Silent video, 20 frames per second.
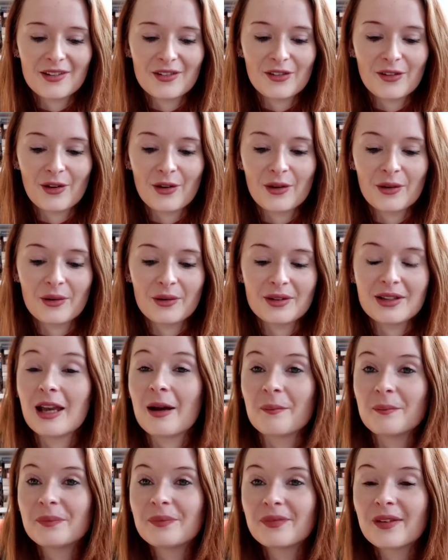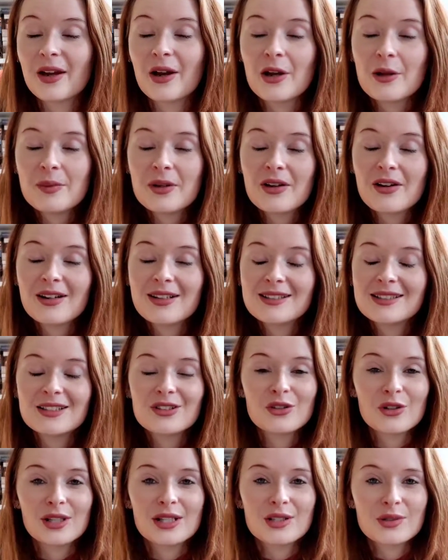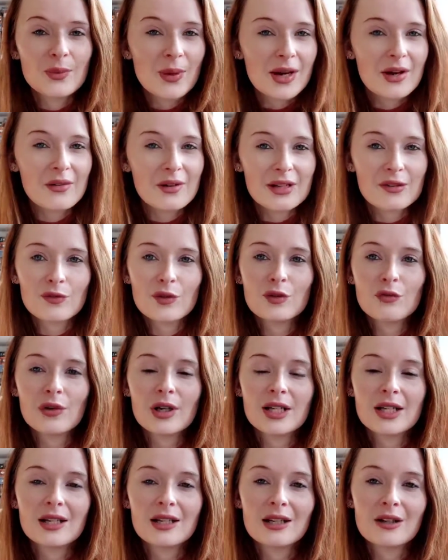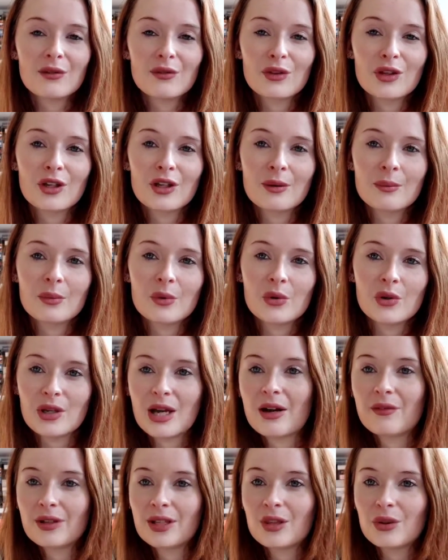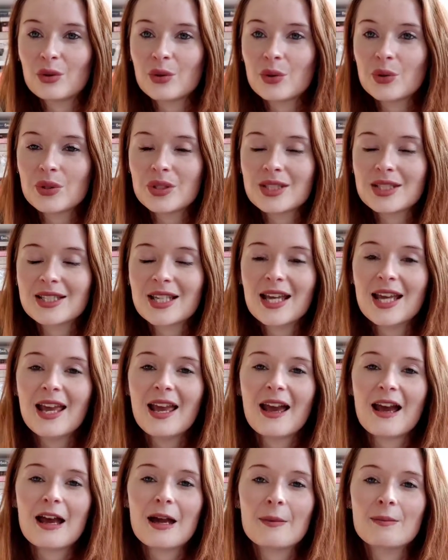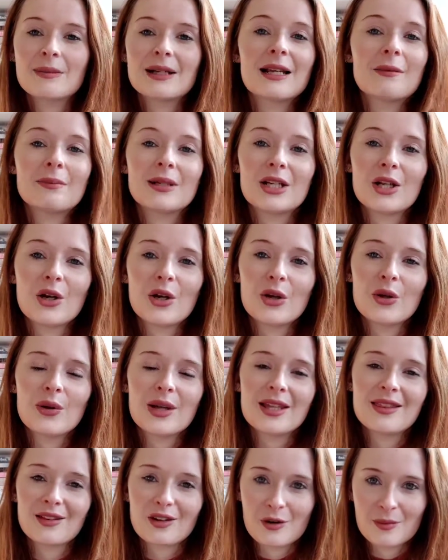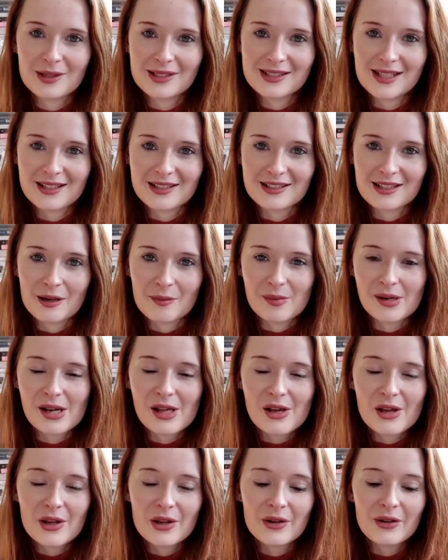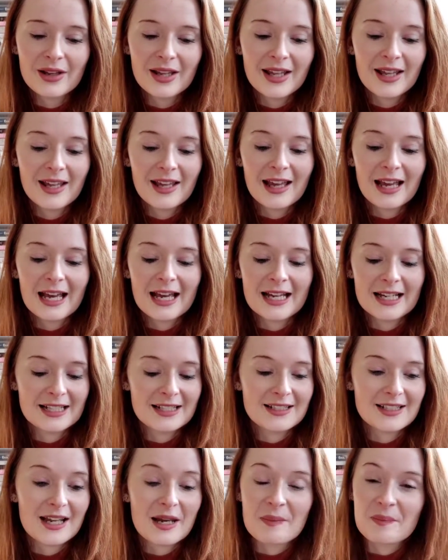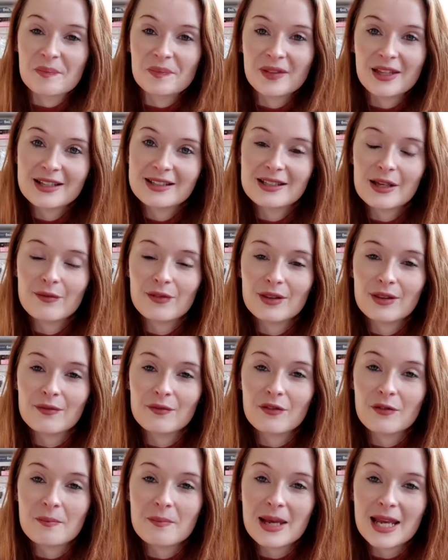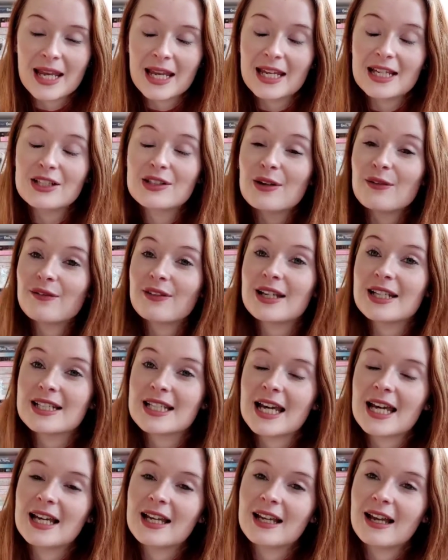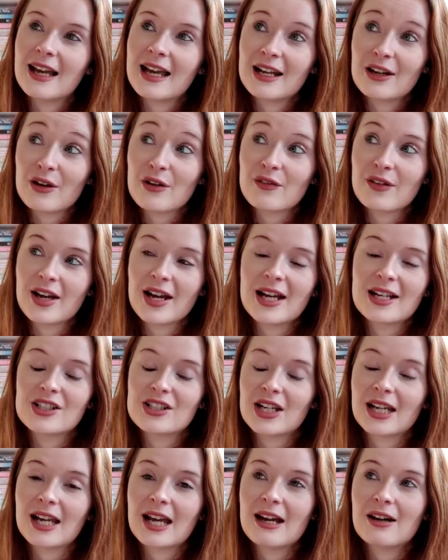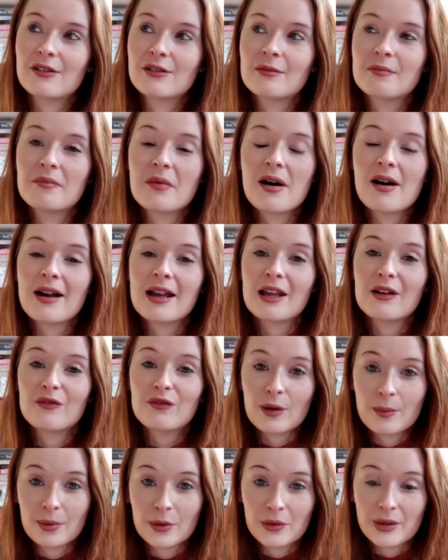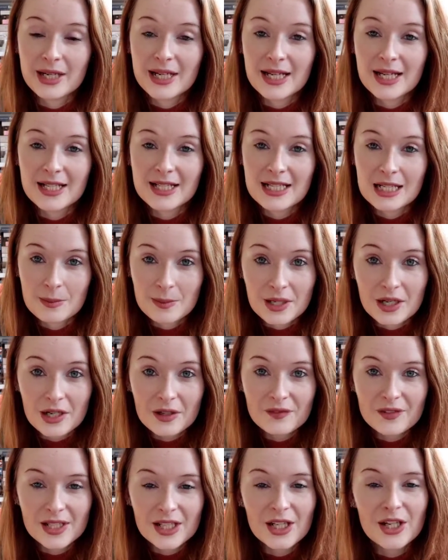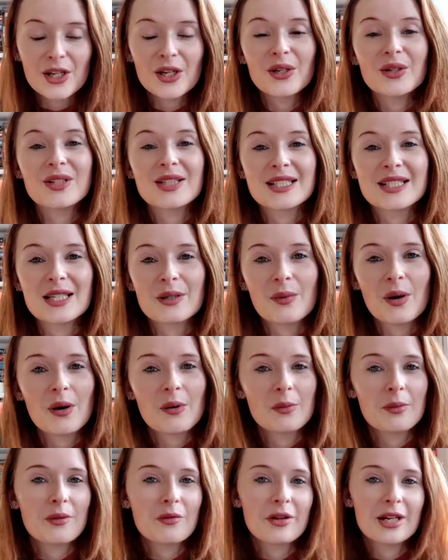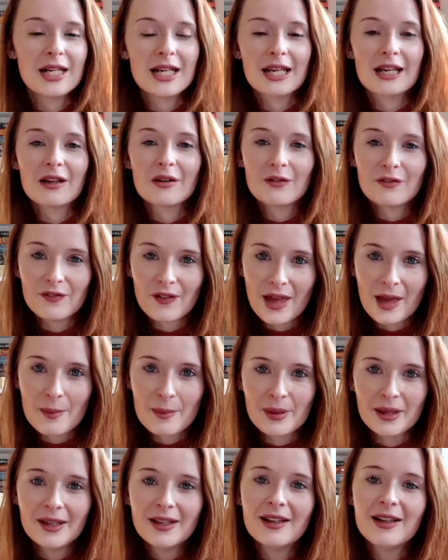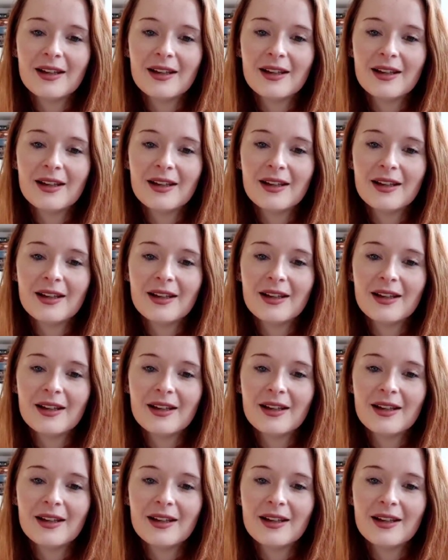So yeah, I hope you guys enjoyed it as well. If you've read any of them or you have any thoughts, let me know in the comment section down below. And yeah, that's everything from me. Don't forget to head over and check out my February TBR video to see what I'll be reading in Feb.